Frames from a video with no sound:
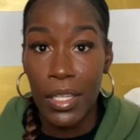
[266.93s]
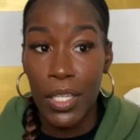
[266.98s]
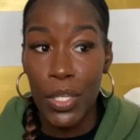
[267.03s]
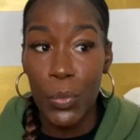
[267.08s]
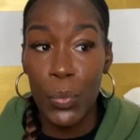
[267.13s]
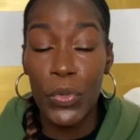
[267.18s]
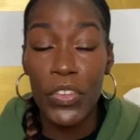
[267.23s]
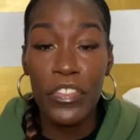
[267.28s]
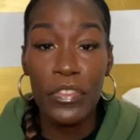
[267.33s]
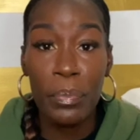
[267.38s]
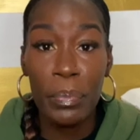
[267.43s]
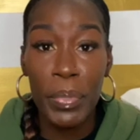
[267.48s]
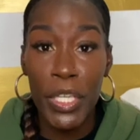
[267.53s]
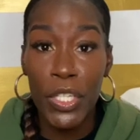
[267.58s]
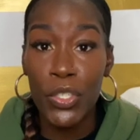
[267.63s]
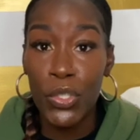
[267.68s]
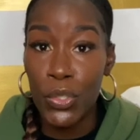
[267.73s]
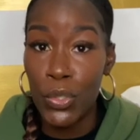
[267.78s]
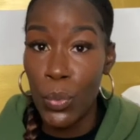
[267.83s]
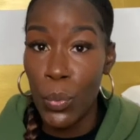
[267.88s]
We've
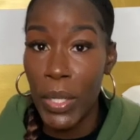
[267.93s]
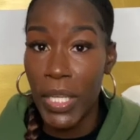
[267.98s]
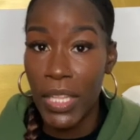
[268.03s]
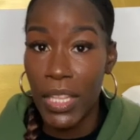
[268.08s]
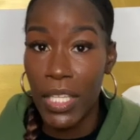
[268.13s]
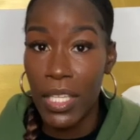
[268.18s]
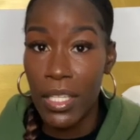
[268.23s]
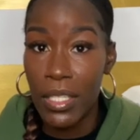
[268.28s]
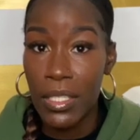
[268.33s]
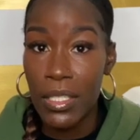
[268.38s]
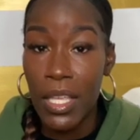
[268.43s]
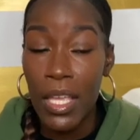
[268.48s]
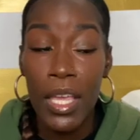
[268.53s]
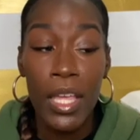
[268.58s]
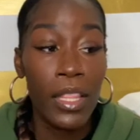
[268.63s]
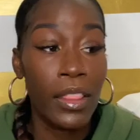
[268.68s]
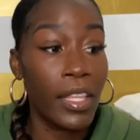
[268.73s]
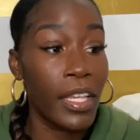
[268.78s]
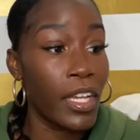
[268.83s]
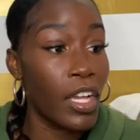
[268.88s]
been doing this.
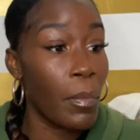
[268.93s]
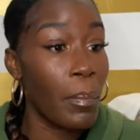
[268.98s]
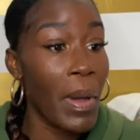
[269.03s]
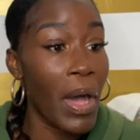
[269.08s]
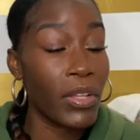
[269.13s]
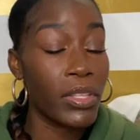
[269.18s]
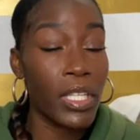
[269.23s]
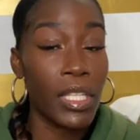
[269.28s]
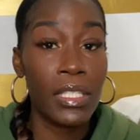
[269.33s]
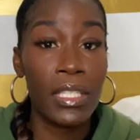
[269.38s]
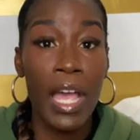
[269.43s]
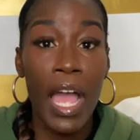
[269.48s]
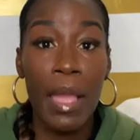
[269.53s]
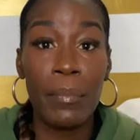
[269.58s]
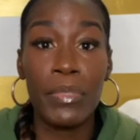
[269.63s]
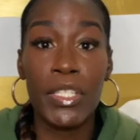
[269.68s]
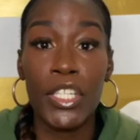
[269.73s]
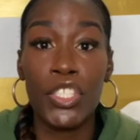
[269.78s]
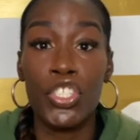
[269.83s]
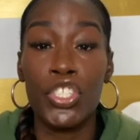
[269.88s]
Think about the
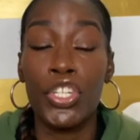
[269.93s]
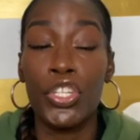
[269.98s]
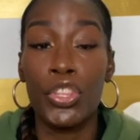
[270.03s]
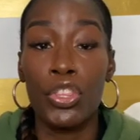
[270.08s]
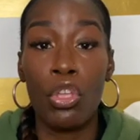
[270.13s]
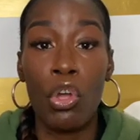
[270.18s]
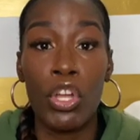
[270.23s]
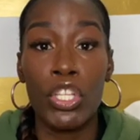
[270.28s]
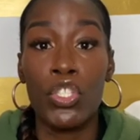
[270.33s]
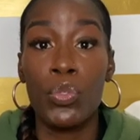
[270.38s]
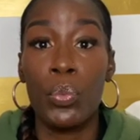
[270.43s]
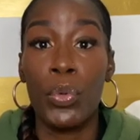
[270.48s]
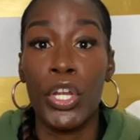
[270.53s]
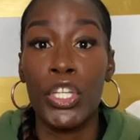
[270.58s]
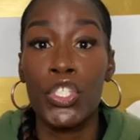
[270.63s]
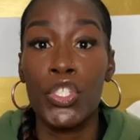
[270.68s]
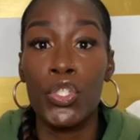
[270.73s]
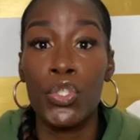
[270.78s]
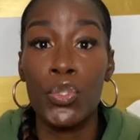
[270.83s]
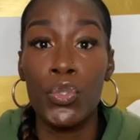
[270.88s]
times that your thoughts were
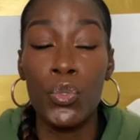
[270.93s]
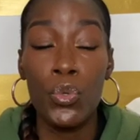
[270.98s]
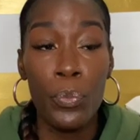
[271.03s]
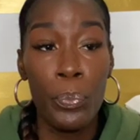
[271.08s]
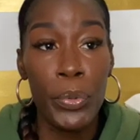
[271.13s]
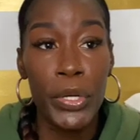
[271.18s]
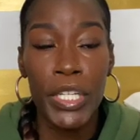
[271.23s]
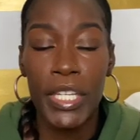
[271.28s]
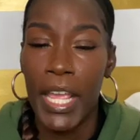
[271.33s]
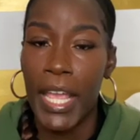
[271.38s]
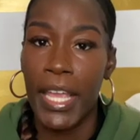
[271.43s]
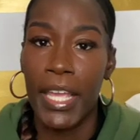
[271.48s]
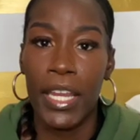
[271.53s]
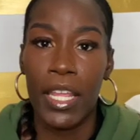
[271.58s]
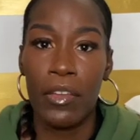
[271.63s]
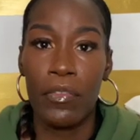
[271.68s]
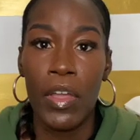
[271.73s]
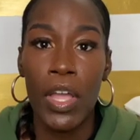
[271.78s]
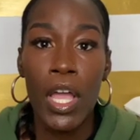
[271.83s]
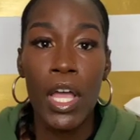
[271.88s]
super
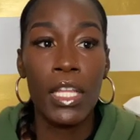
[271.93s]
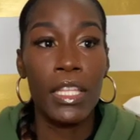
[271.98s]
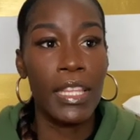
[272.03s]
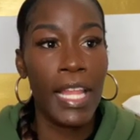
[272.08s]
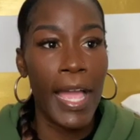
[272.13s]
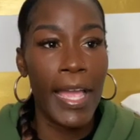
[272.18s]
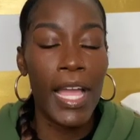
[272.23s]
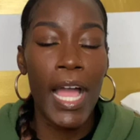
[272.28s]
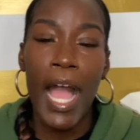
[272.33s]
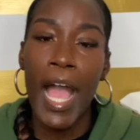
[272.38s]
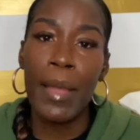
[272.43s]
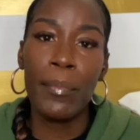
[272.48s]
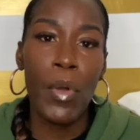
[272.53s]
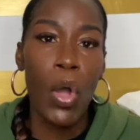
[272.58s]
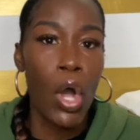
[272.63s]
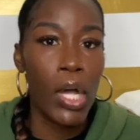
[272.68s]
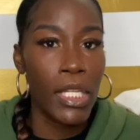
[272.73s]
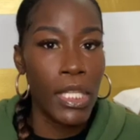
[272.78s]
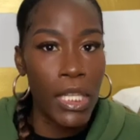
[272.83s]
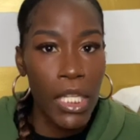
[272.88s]
negative, like, I'm
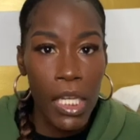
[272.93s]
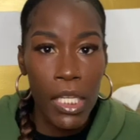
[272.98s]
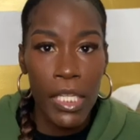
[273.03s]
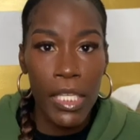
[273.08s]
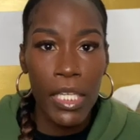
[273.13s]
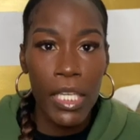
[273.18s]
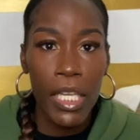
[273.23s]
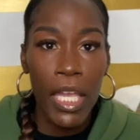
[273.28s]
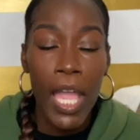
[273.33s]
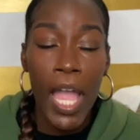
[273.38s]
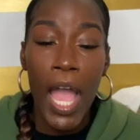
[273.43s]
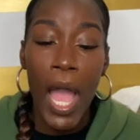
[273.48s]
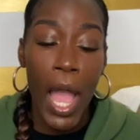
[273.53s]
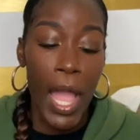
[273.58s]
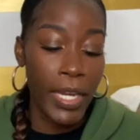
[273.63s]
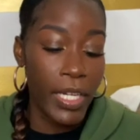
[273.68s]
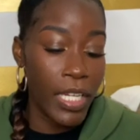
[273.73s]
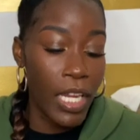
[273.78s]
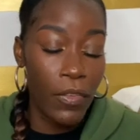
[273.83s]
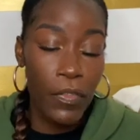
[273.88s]
unlucky,
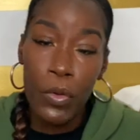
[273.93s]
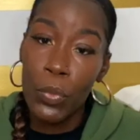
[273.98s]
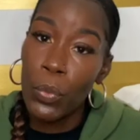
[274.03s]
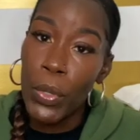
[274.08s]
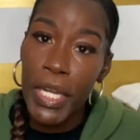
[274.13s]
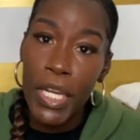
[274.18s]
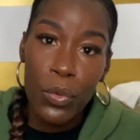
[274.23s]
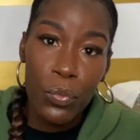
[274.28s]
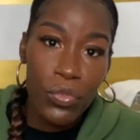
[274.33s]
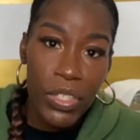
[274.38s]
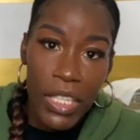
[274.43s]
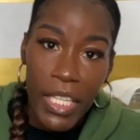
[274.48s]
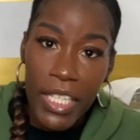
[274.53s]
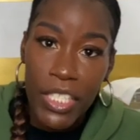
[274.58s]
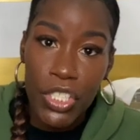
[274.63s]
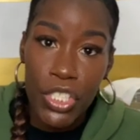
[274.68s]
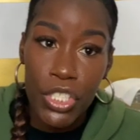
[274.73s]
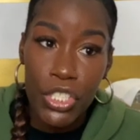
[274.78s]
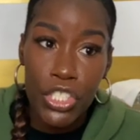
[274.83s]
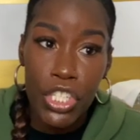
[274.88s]
I never win in
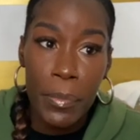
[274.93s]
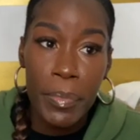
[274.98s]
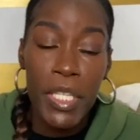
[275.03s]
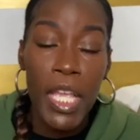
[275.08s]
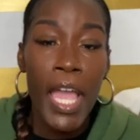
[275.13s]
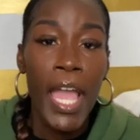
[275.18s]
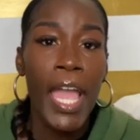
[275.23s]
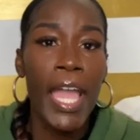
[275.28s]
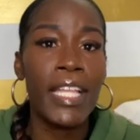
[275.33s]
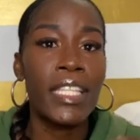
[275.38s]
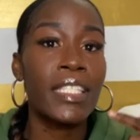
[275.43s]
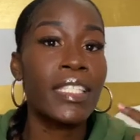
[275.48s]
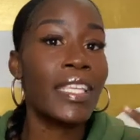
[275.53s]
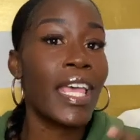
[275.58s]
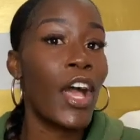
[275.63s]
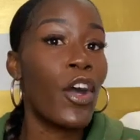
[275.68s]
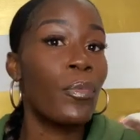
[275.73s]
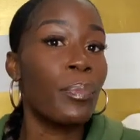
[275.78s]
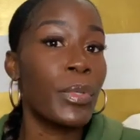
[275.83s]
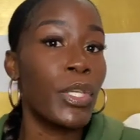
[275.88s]
relationships, and
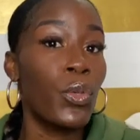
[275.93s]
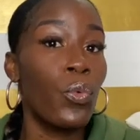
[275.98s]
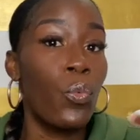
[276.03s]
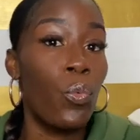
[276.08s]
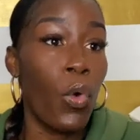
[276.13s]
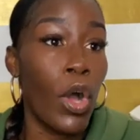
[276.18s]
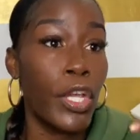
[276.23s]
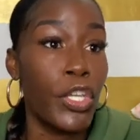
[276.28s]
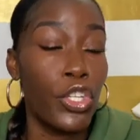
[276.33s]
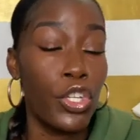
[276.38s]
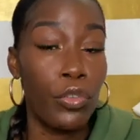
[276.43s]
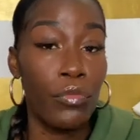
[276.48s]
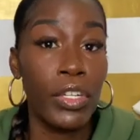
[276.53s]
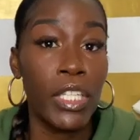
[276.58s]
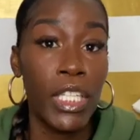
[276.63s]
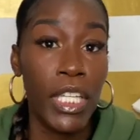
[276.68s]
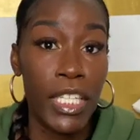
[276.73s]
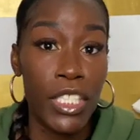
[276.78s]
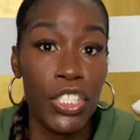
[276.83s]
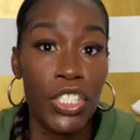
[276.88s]
tell me what your
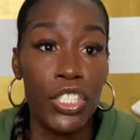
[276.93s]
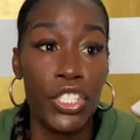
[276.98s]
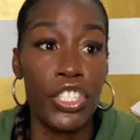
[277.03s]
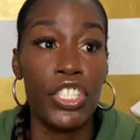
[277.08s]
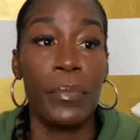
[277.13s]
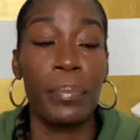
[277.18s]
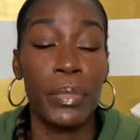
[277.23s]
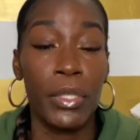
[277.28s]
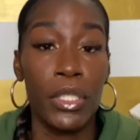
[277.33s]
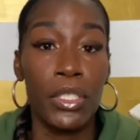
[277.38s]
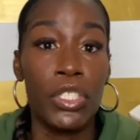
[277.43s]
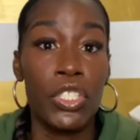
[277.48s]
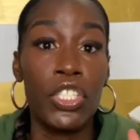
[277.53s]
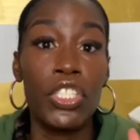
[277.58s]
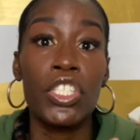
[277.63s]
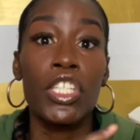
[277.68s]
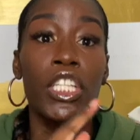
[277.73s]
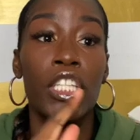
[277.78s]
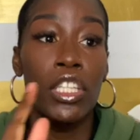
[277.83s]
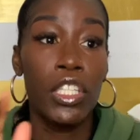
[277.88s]
relationship
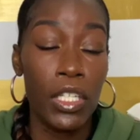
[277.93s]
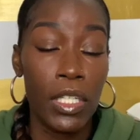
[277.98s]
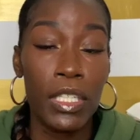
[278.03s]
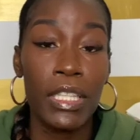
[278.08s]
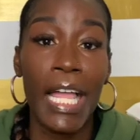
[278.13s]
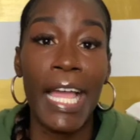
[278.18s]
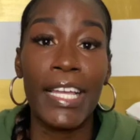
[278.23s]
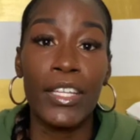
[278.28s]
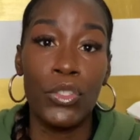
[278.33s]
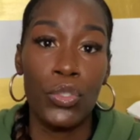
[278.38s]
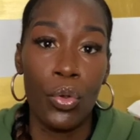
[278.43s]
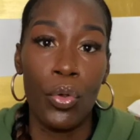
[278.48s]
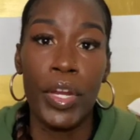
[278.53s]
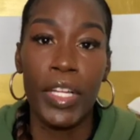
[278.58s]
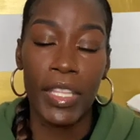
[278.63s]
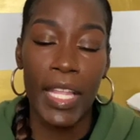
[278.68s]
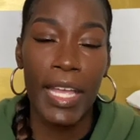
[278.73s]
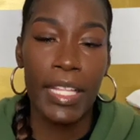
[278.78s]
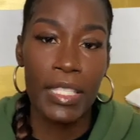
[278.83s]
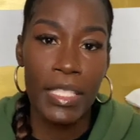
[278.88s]
looked like
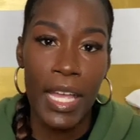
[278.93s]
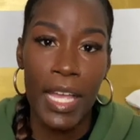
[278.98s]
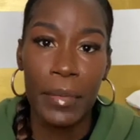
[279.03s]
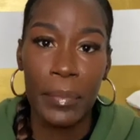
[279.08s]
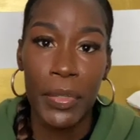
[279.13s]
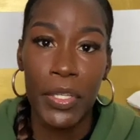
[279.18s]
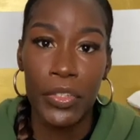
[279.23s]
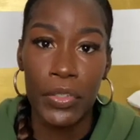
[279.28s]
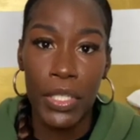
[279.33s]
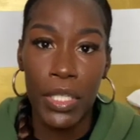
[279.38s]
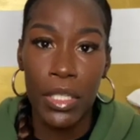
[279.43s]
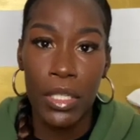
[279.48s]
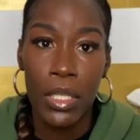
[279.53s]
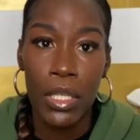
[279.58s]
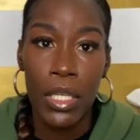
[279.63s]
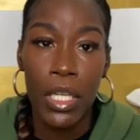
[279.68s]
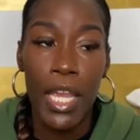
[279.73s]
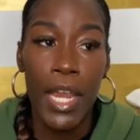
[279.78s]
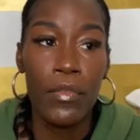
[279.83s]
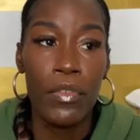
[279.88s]
during that time period.
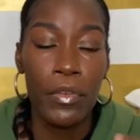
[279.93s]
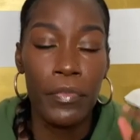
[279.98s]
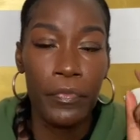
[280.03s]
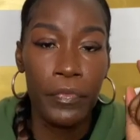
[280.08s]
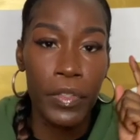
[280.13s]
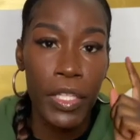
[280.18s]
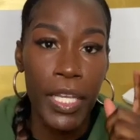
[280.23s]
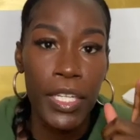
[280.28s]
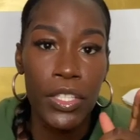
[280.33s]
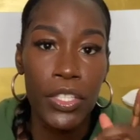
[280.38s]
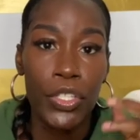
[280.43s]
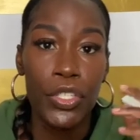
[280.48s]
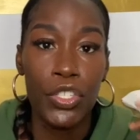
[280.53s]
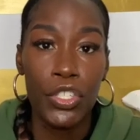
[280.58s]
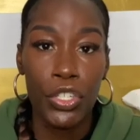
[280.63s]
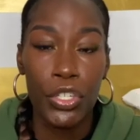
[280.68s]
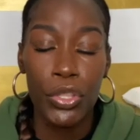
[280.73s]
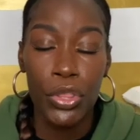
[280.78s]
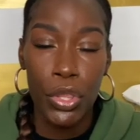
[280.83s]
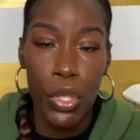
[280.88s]
It reflected
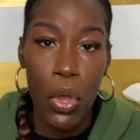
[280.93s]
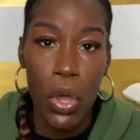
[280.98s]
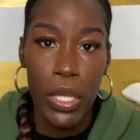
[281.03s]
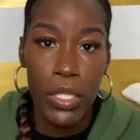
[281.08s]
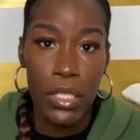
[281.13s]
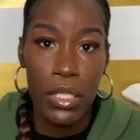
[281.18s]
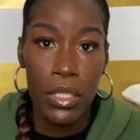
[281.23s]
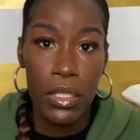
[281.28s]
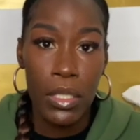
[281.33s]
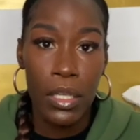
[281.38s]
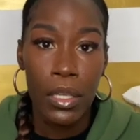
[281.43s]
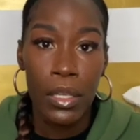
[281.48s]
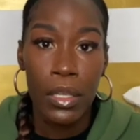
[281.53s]
your thoughts.